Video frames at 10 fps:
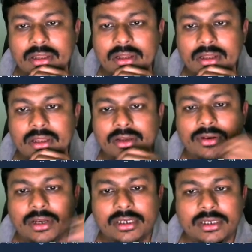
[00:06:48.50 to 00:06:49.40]
Click on
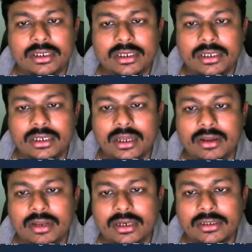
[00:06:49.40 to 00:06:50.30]
it. Now
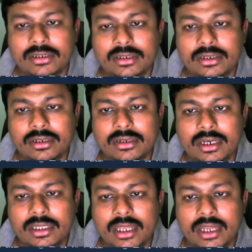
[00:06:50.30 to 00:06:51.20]
let us create
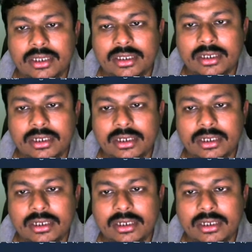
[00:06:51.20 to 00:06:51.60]
another